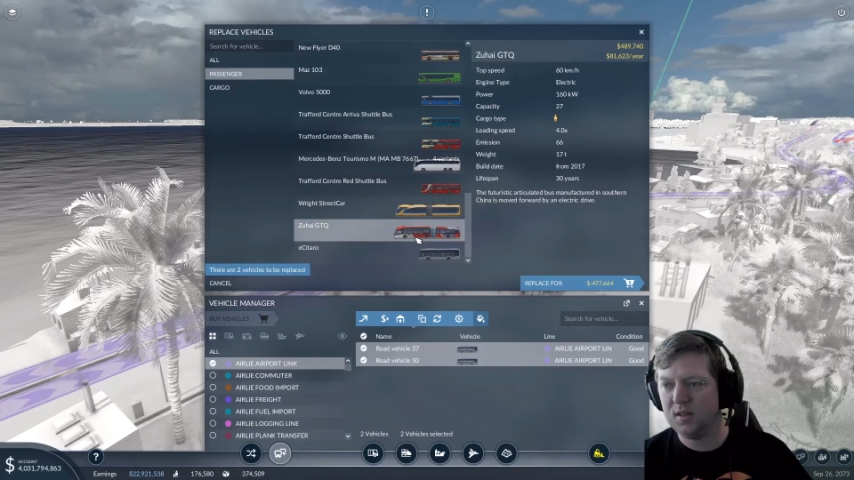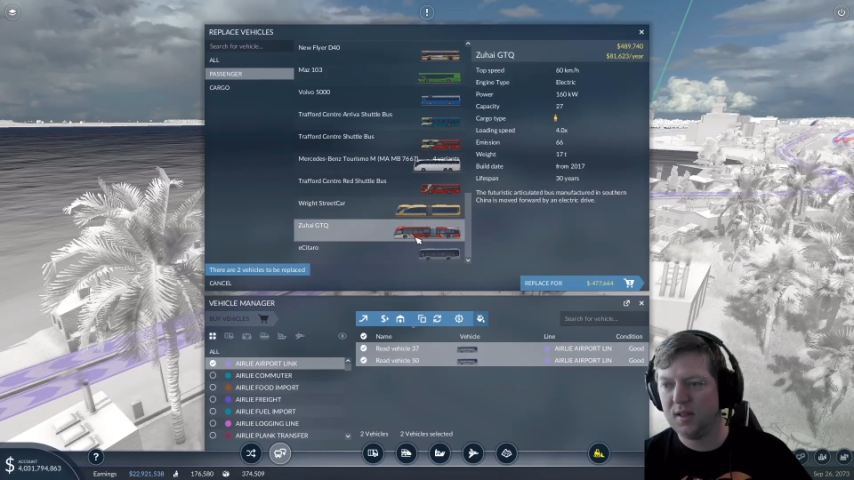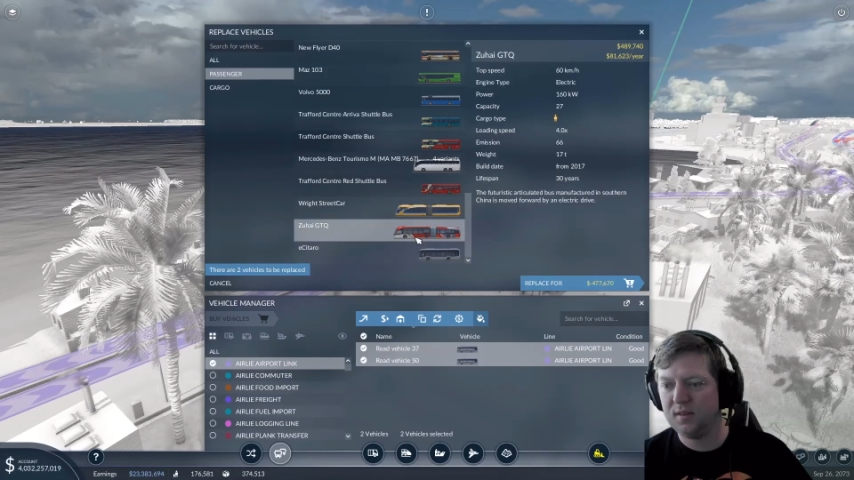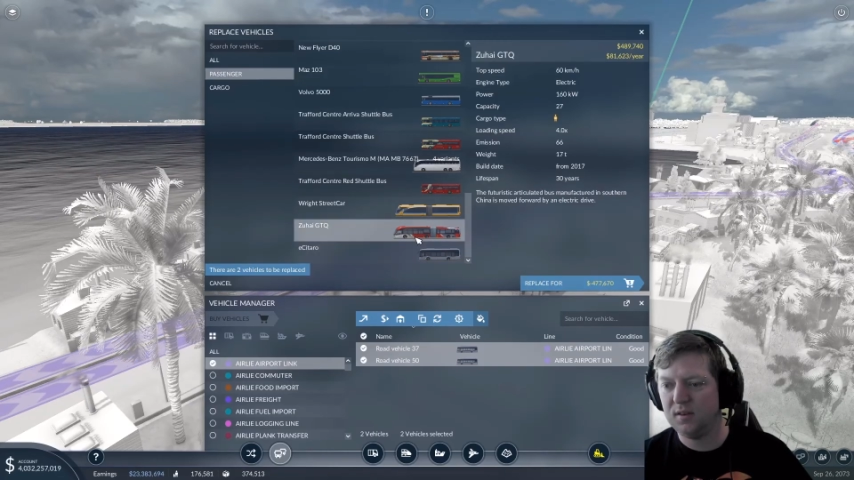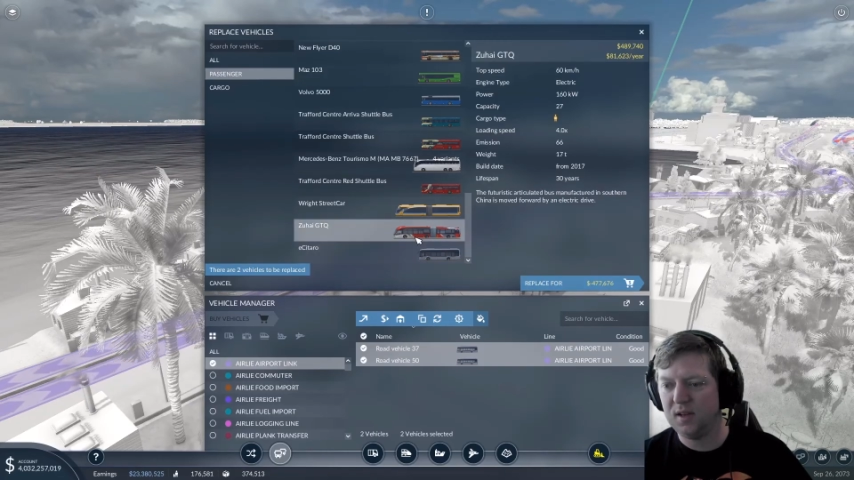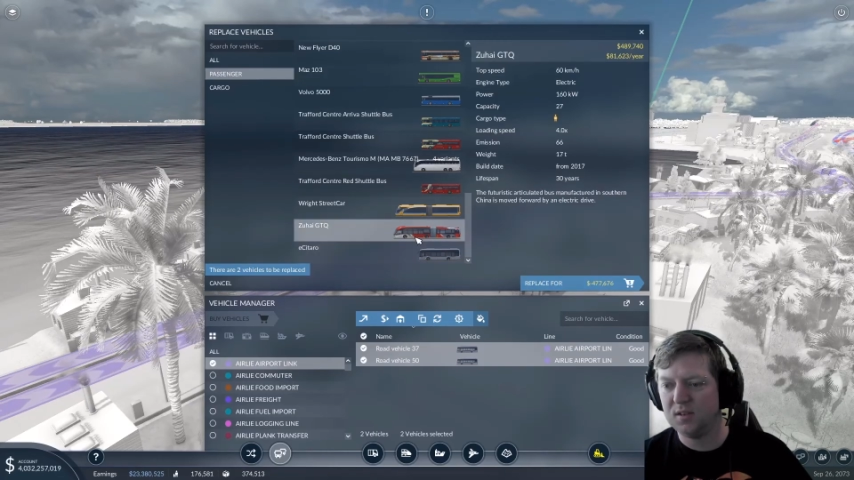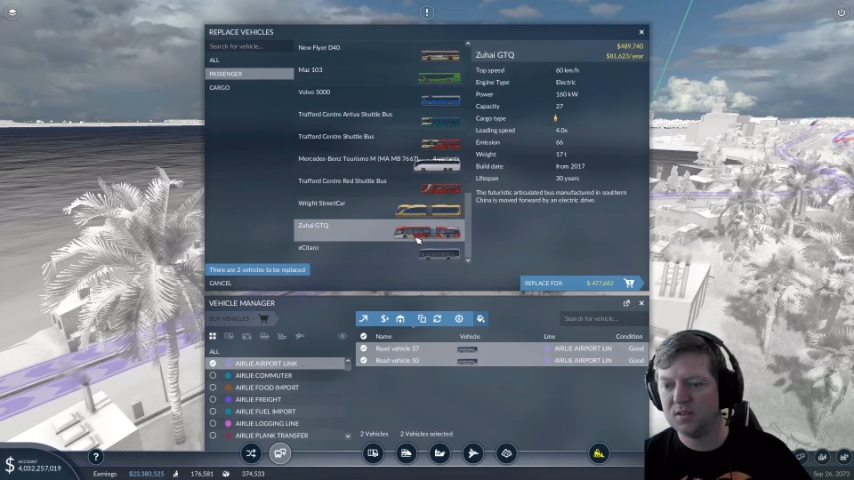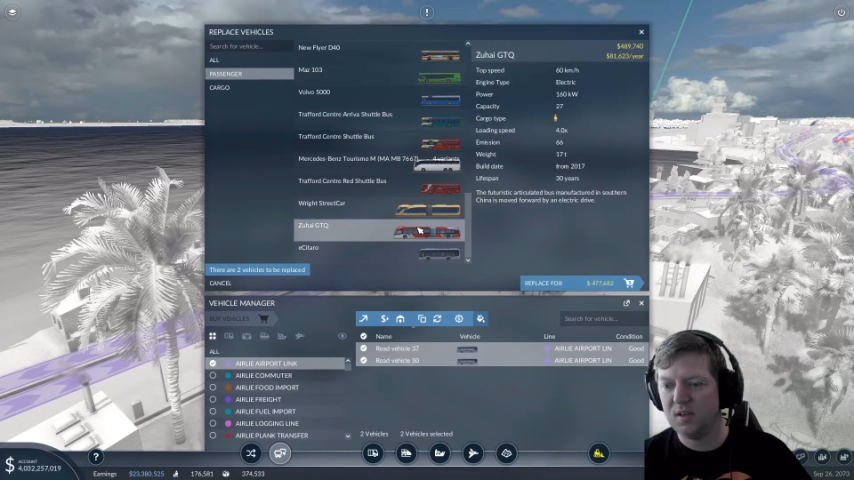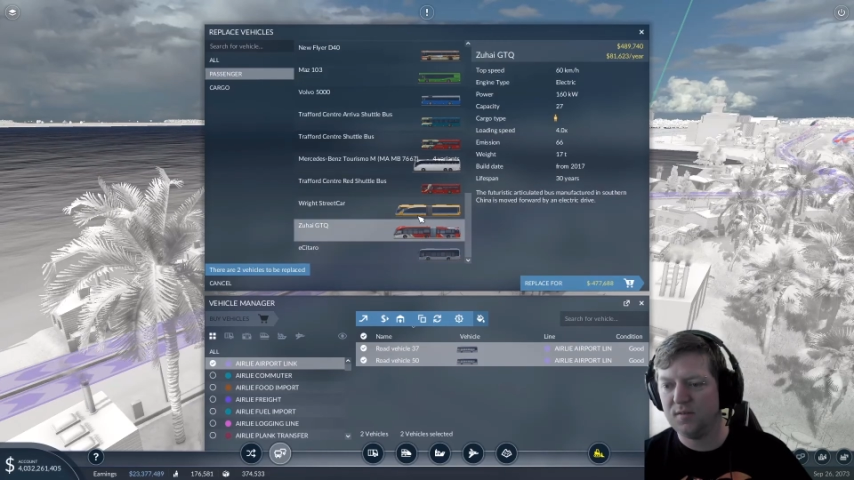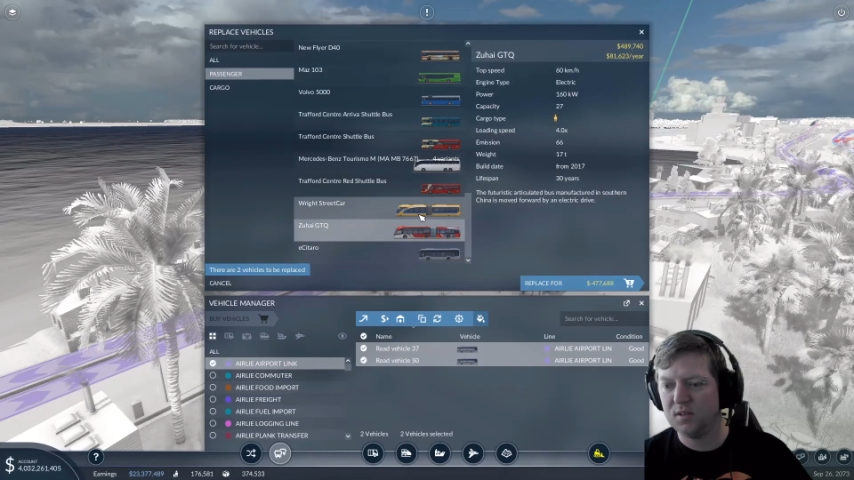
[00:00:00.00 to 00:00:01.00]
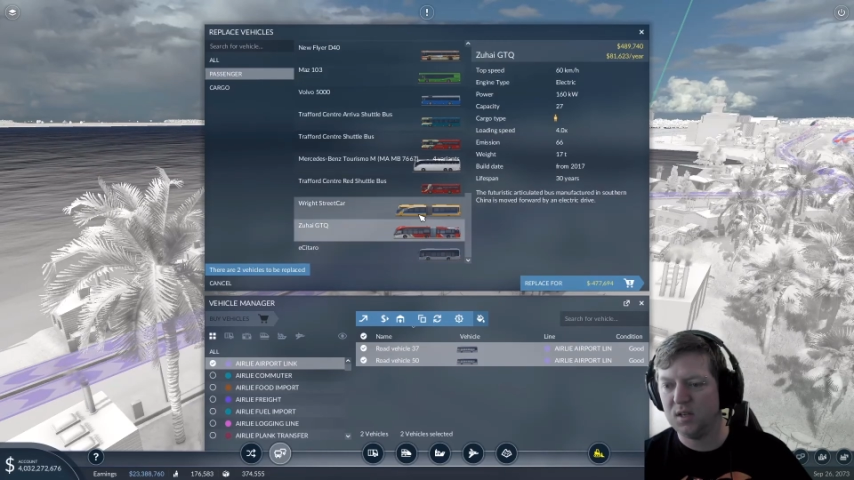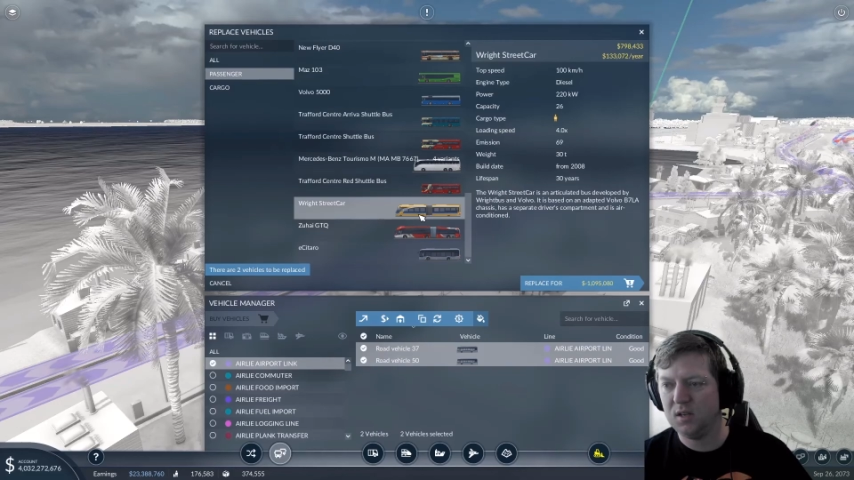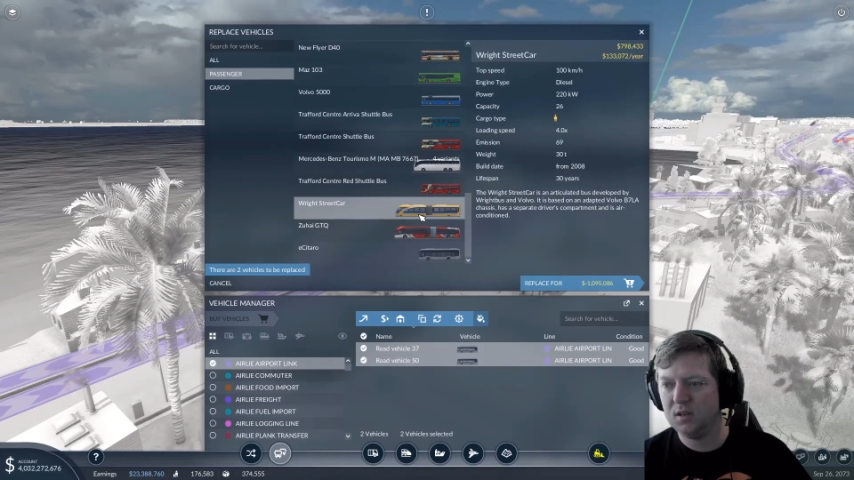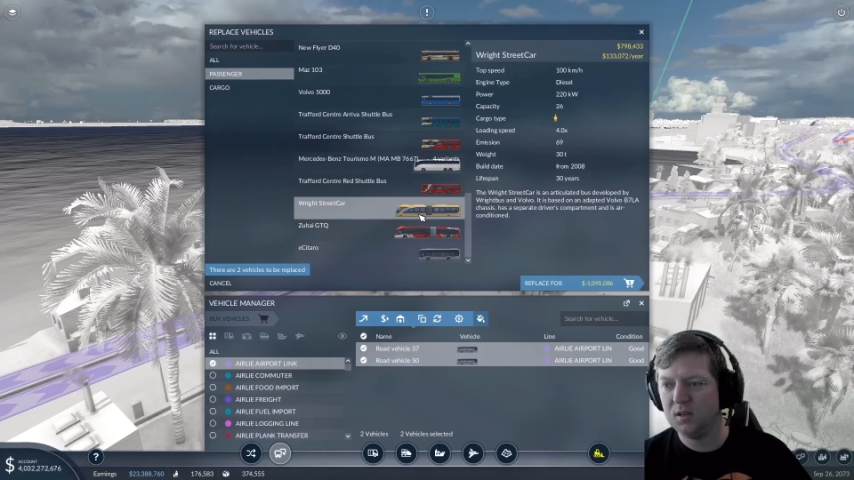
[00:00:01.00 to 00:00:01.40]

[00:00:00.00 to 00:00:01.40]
that thing does 70.